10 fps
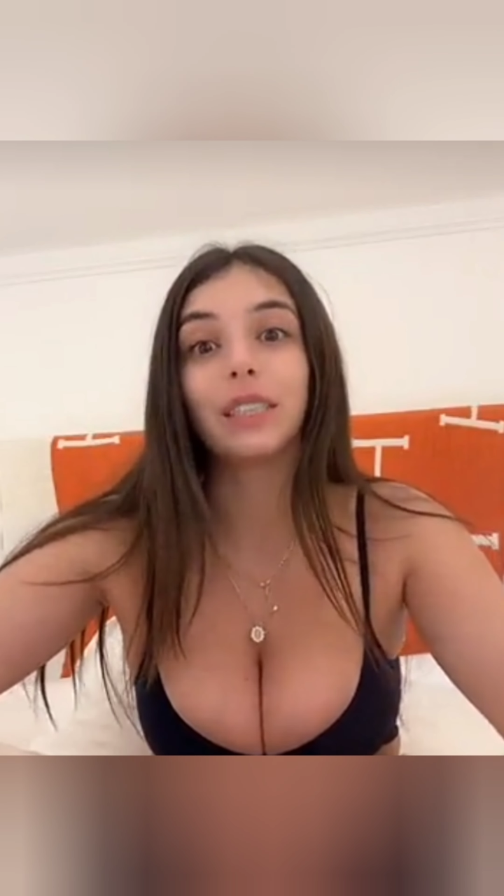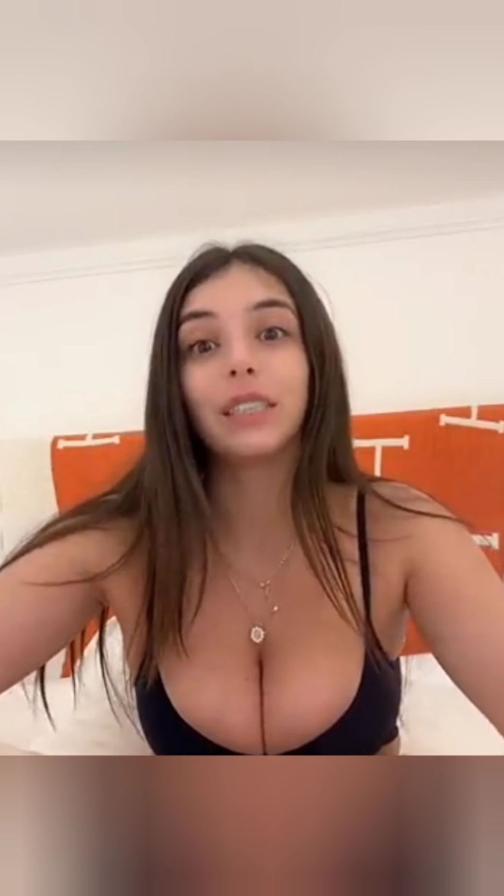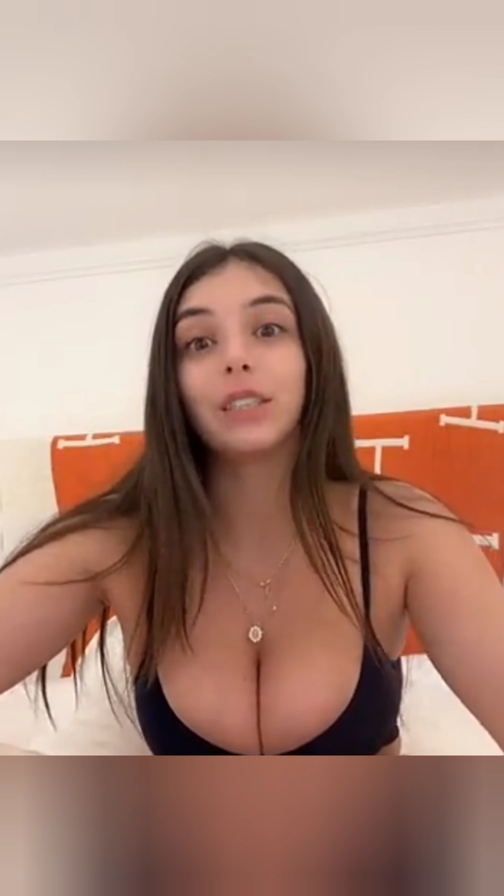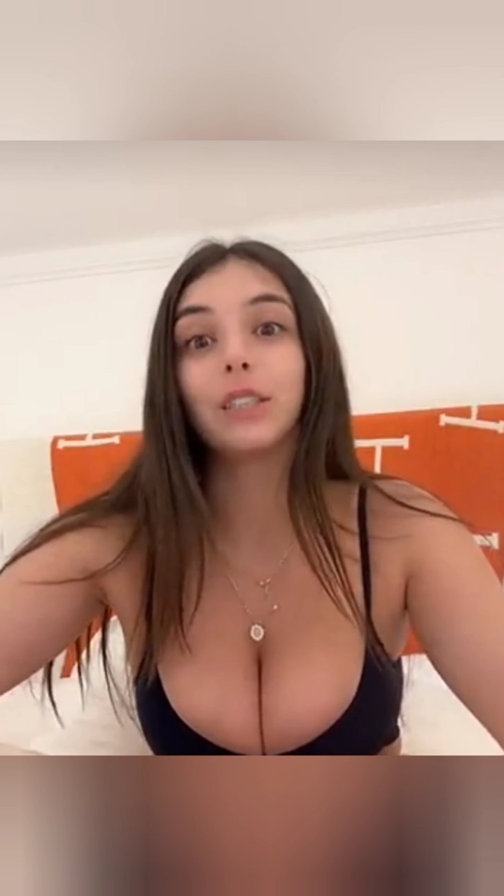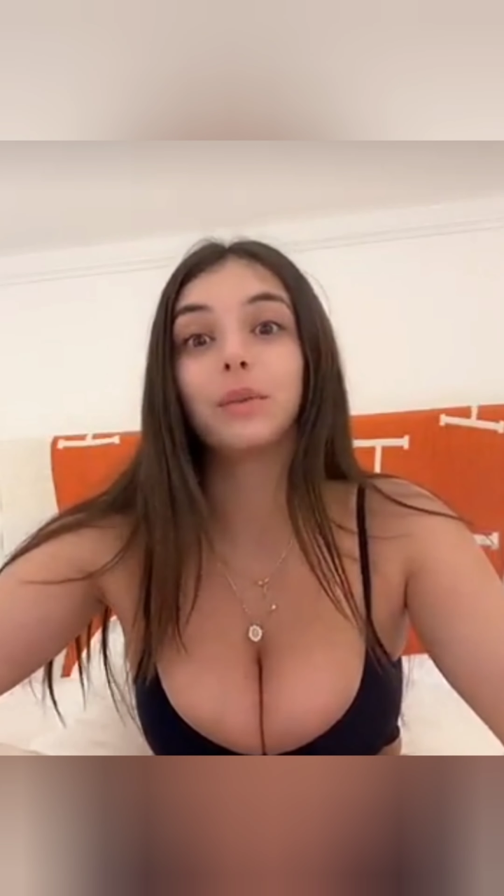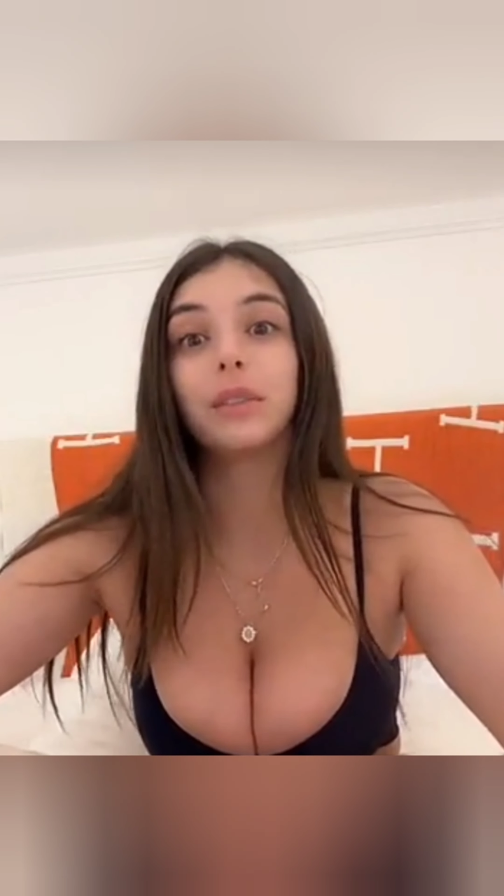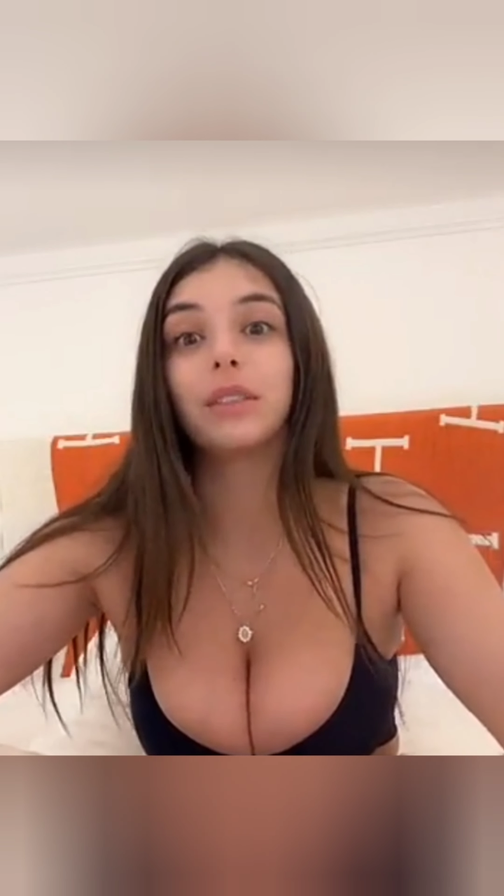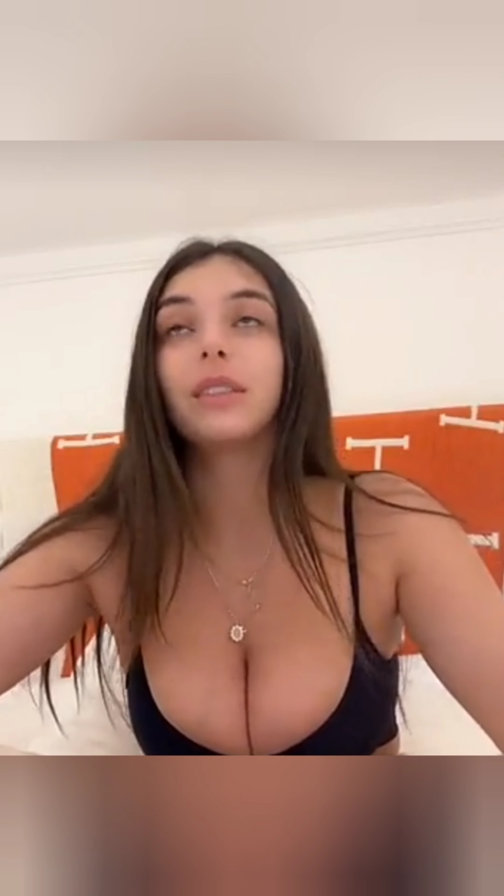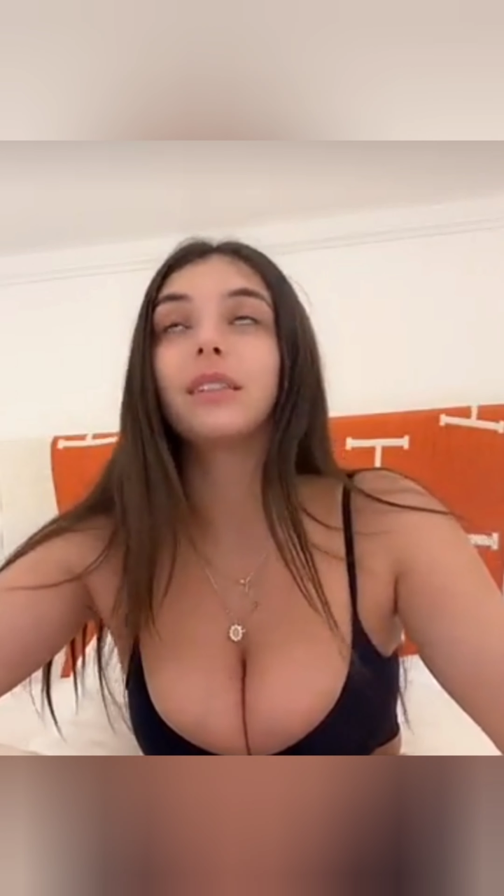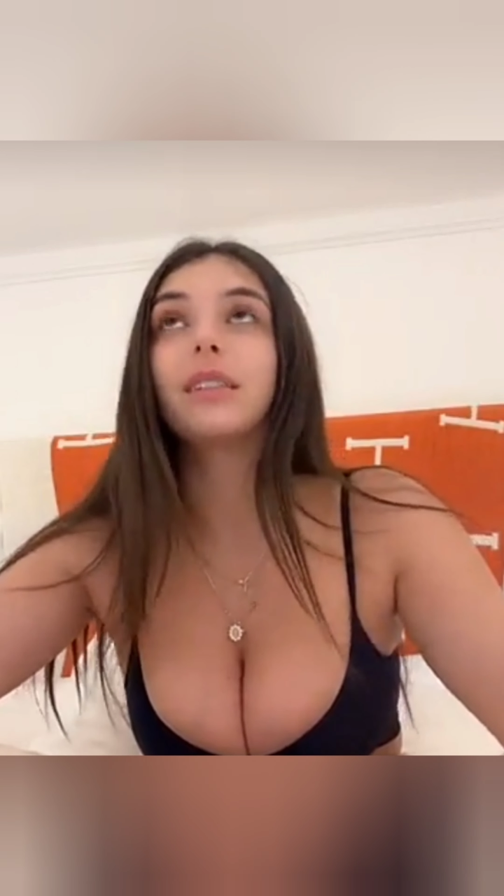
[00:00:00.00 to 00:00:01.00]
because she was
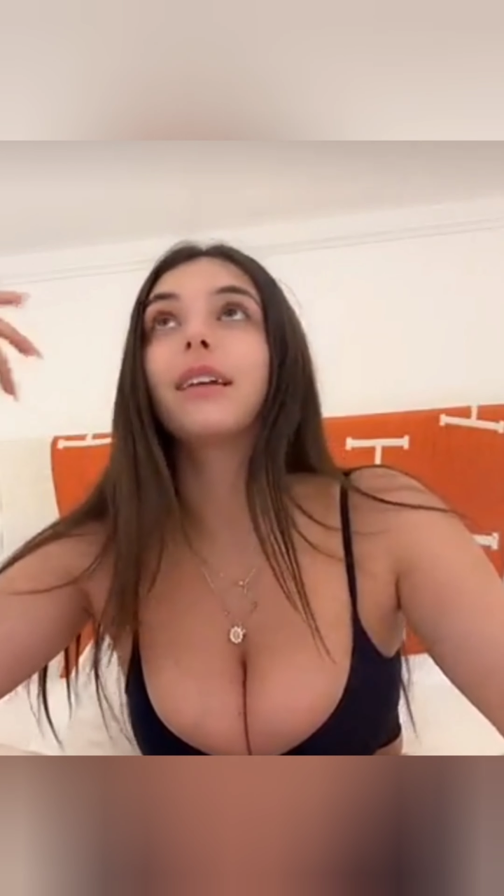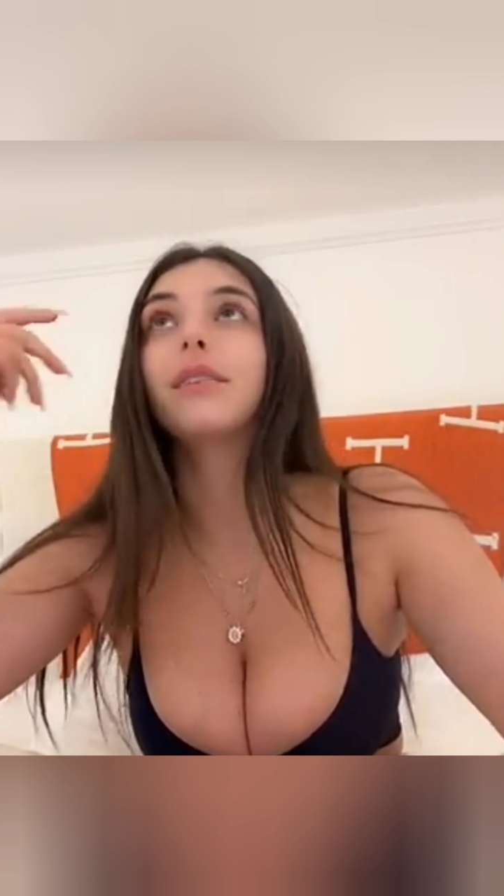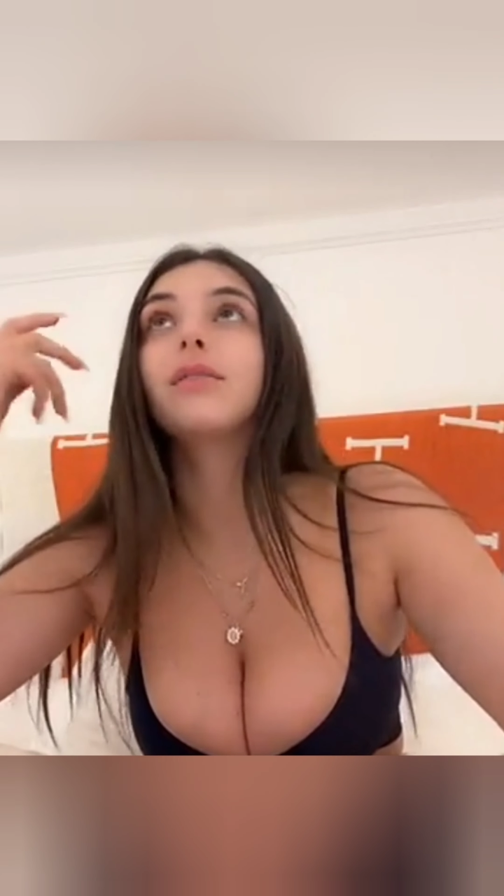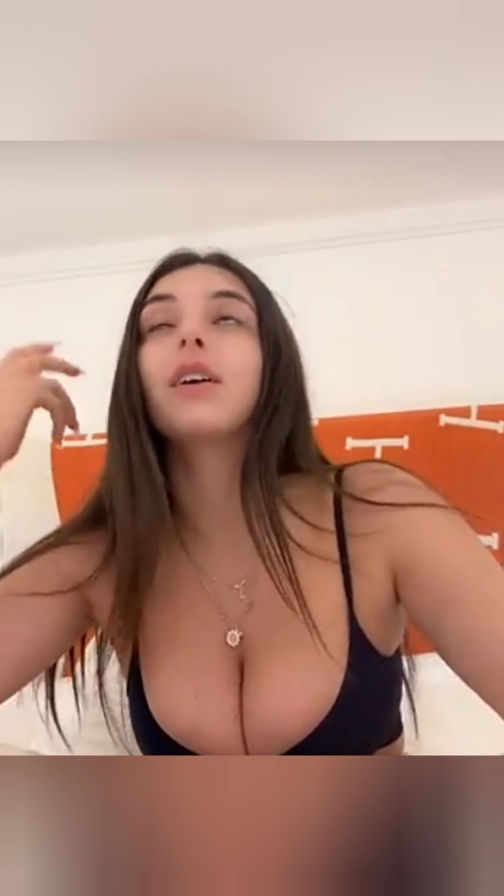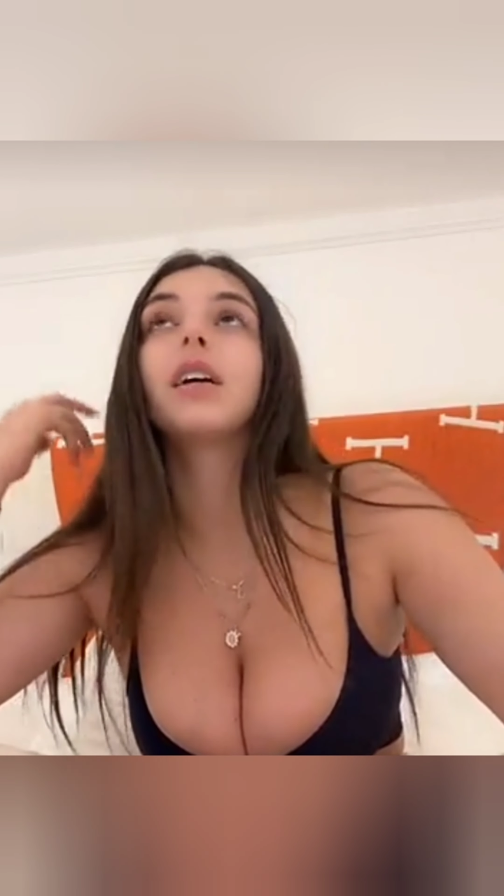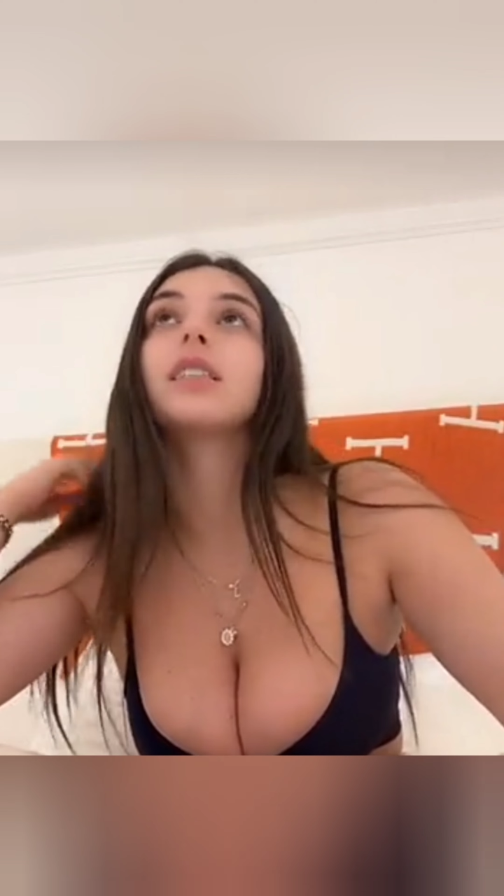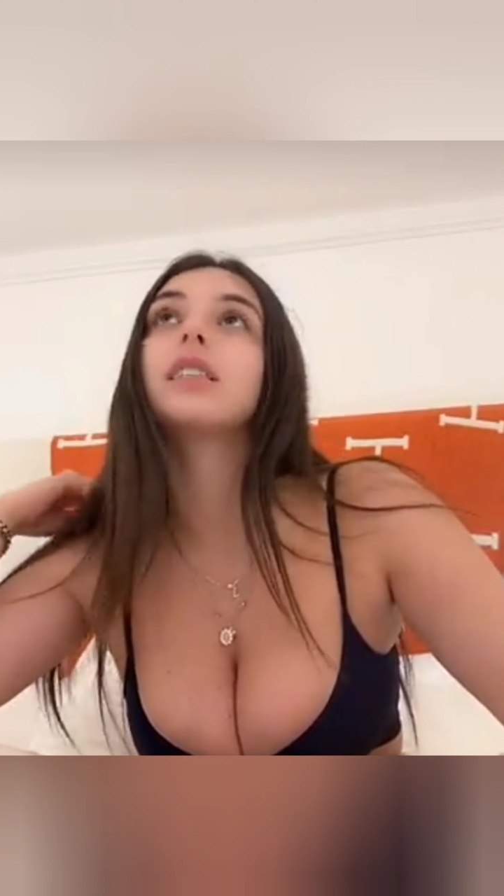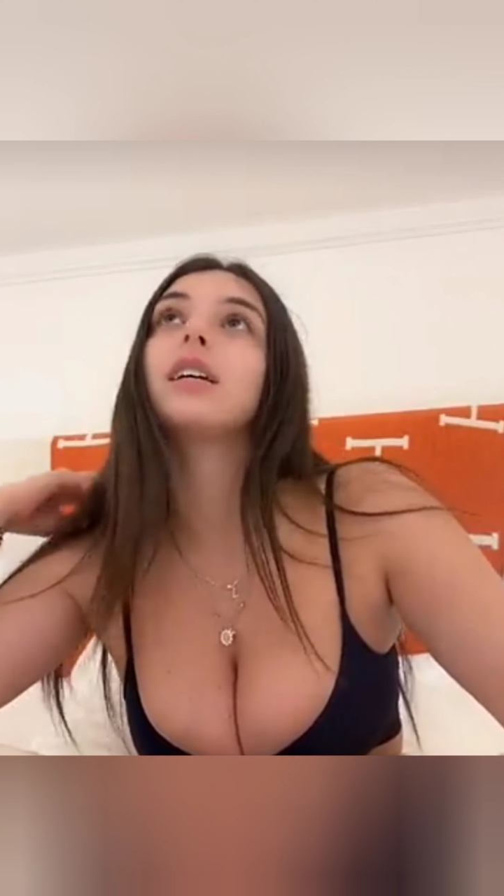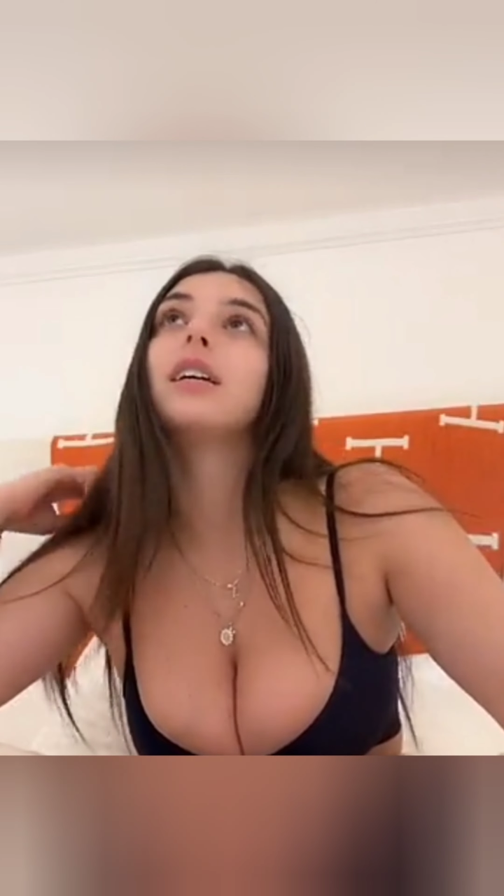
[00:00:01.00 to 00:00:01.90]
getting fucked